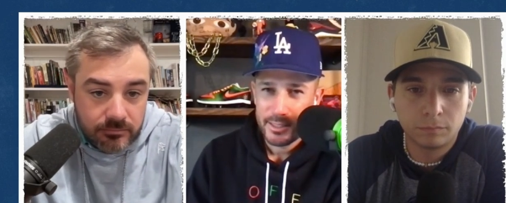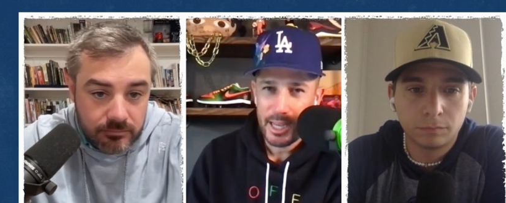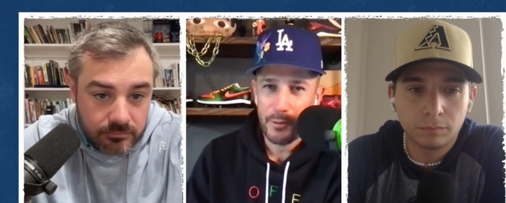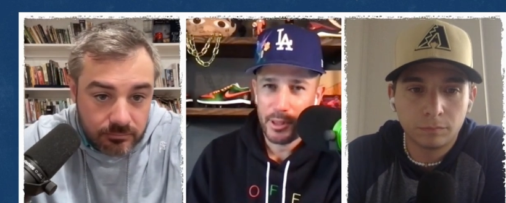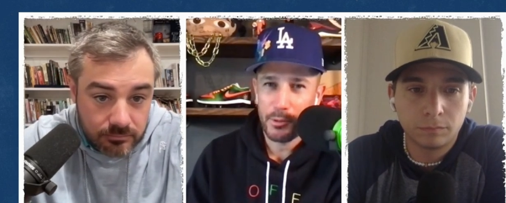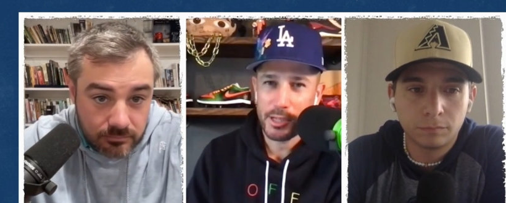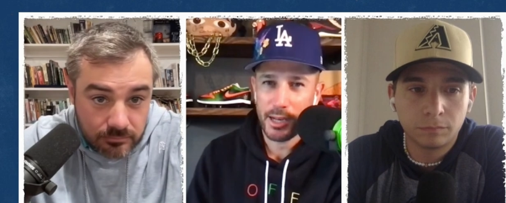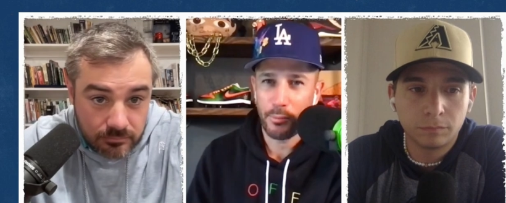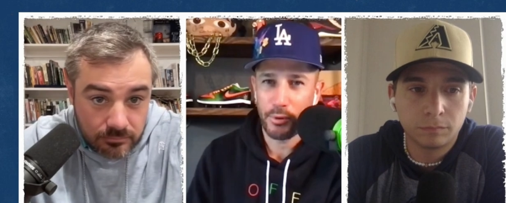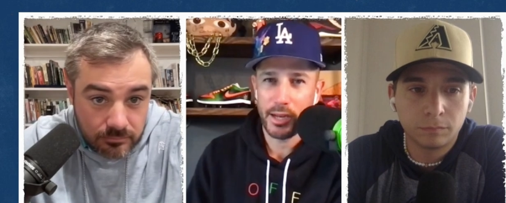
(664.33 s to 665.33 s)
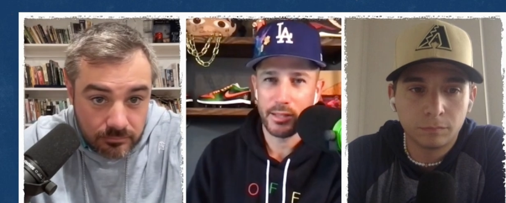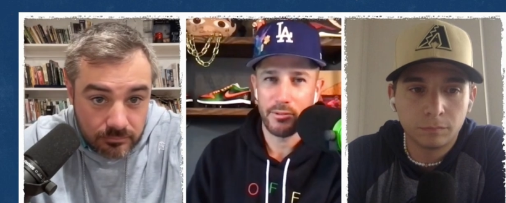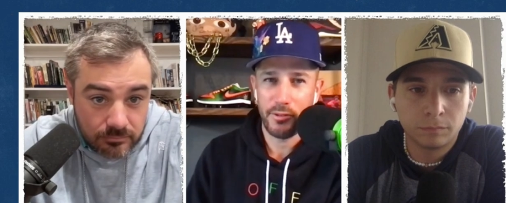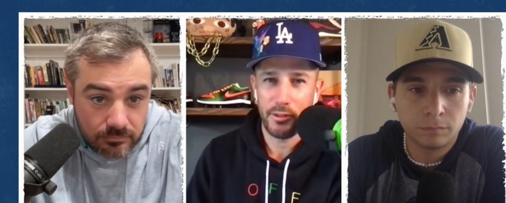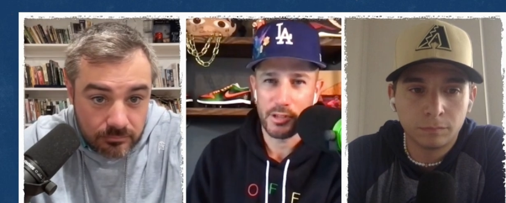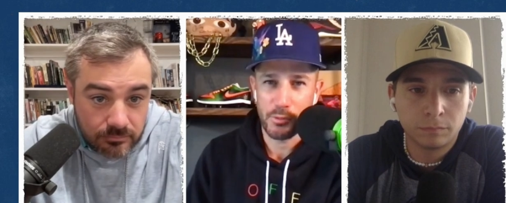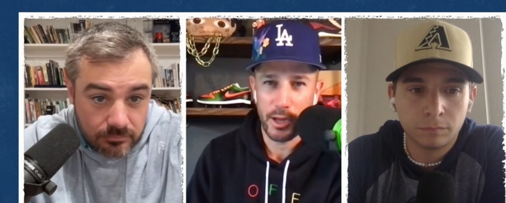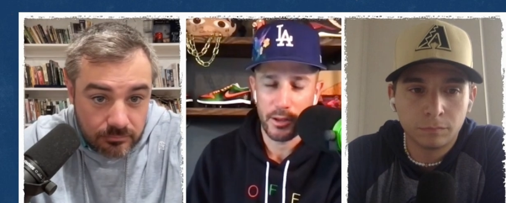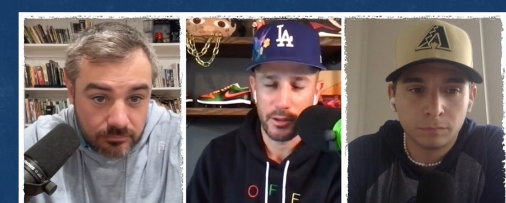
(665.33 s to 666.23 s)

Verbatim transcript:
Speaker 1: everything was kind of breaking the Phillies' way there.